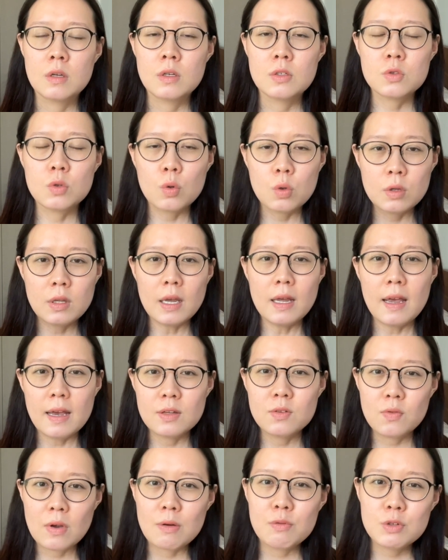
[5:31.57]
So that
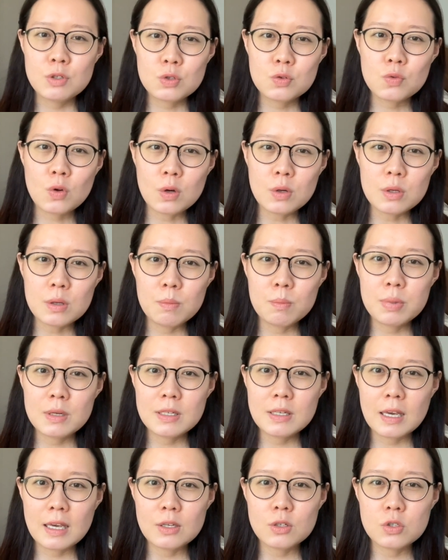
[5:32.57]
has very strong
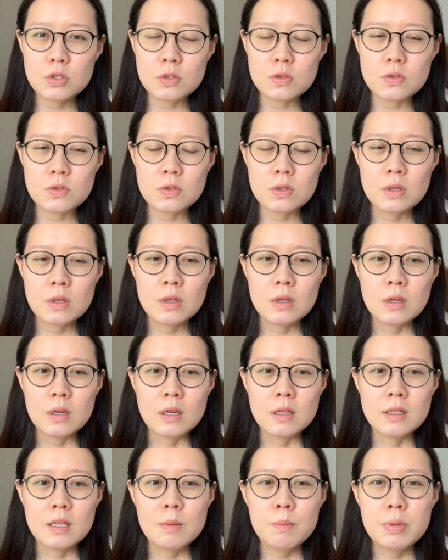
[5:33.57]
implications.
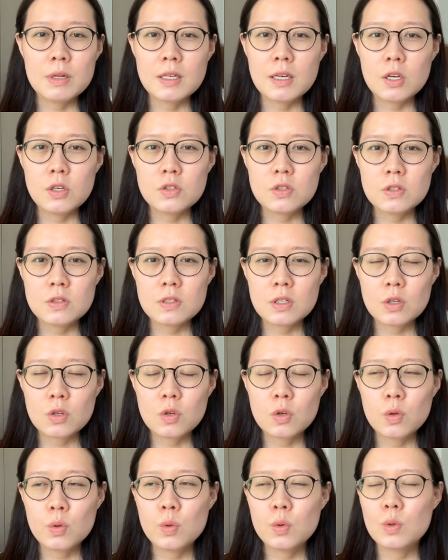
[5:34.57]
The implications
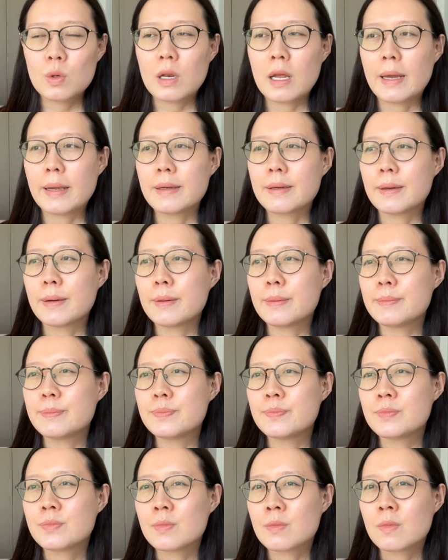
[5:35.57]
include like
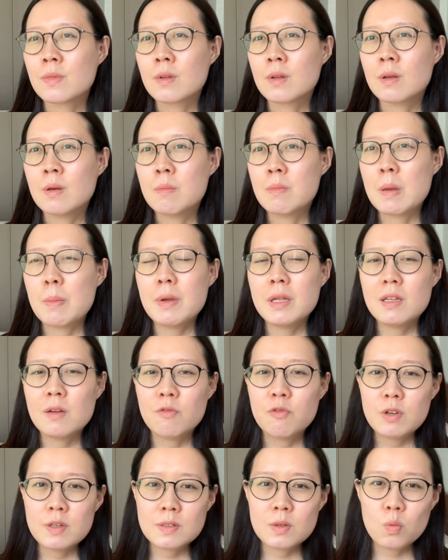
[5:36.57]
maybe the
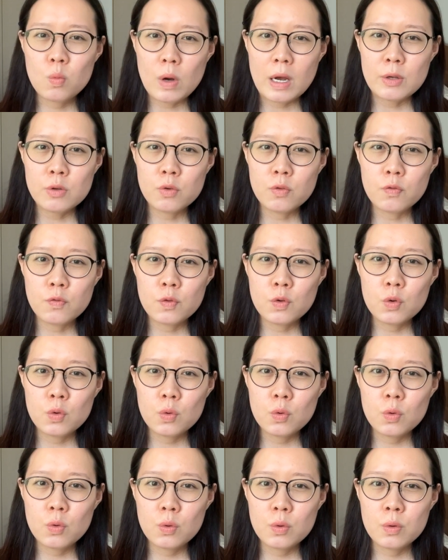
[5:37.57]
reason why you
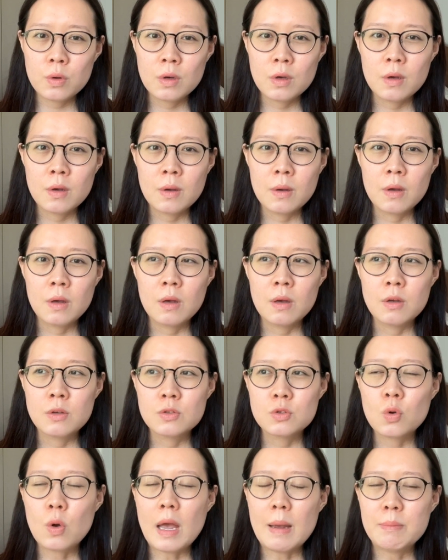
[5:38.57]
feel
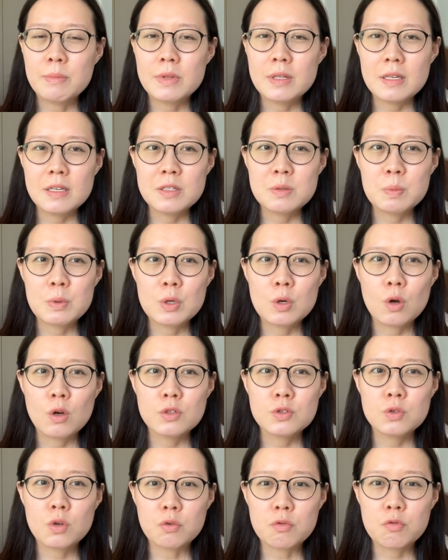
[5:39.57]
so empty is
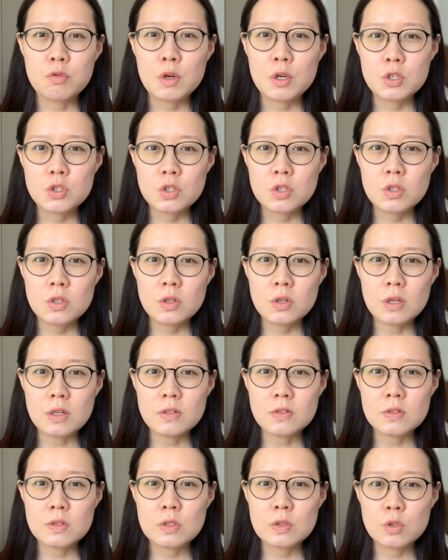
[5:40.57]
because your creation
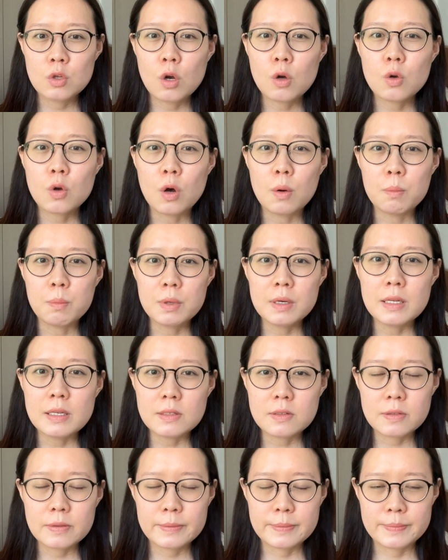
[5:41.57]
is not
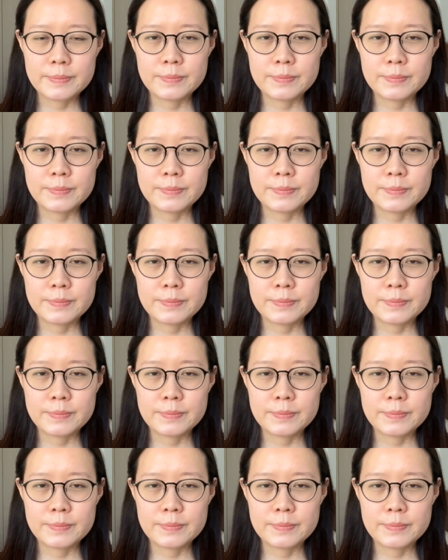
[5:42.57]
complete.